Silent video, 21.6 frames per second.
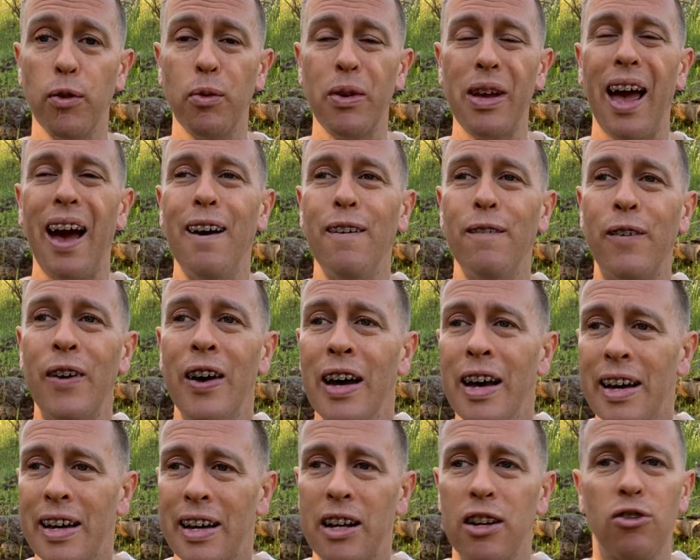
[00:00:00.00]
that we have
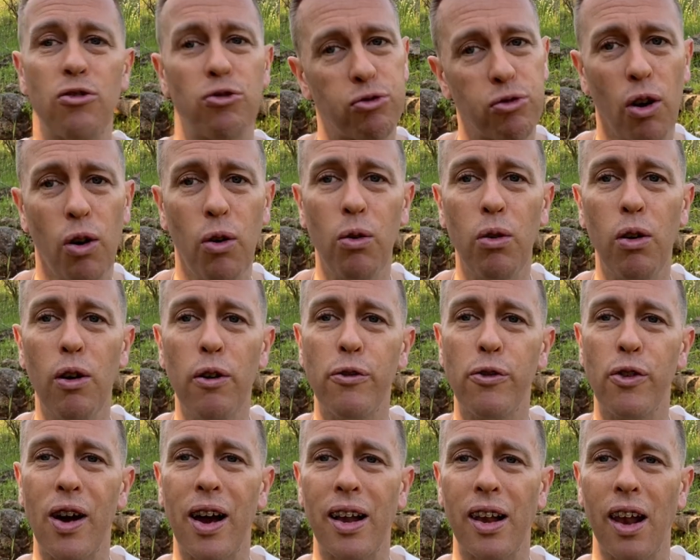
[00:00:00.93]
control
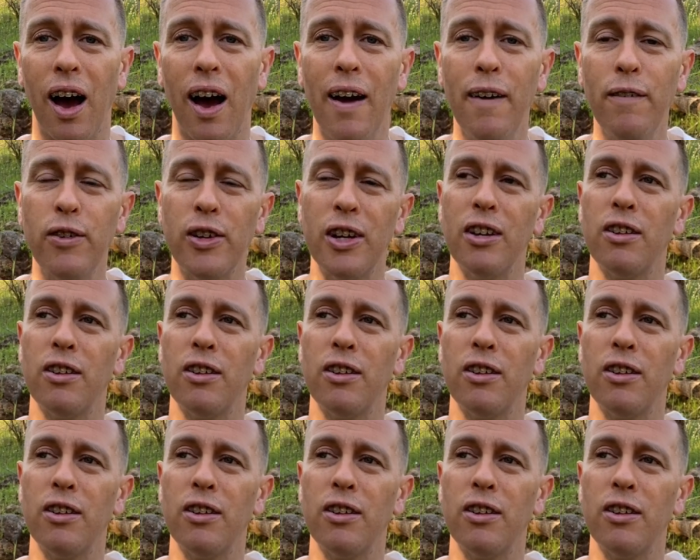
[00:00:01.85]
over our lives.